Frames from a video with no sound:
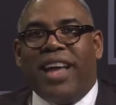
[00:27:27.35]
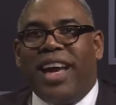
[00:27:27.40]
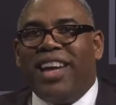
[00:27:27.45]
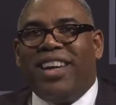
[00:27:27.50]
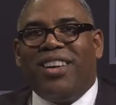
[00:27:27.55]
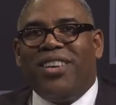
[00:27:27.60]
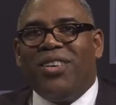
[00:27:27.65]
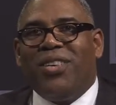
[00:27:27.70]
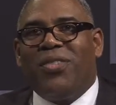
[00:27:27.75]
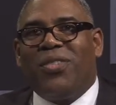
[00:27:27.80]

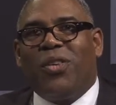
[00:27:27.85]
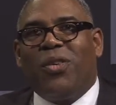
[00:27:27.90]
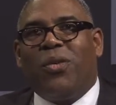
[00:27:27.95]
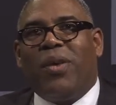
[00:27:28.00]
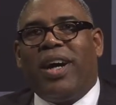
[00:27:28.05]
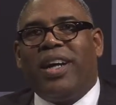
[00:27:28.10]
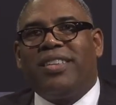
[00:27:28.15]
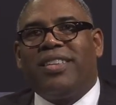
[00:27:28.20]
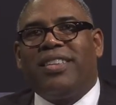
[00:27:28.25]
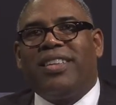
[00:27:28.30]
Thank you for
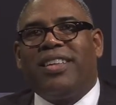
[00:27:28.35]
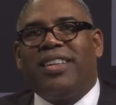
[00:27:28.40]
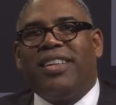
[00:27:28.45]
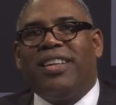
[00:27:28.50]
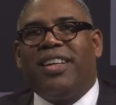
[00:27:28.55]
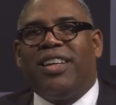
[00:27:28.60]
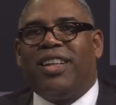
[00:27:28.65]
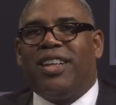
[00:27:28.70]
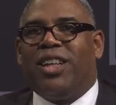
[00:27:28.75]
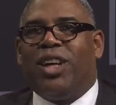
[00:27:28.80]
watching
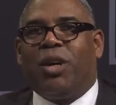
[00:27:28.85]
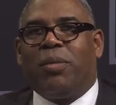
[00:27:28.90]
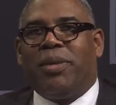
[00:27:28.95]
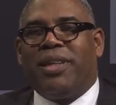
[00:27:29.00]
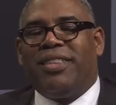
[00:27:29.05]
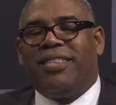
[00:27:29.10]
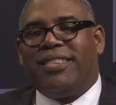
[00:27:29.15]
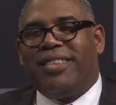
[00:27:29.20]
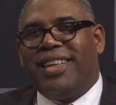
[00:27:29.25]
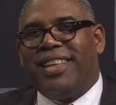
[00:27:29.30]
Long
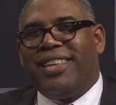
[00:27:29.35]
Beach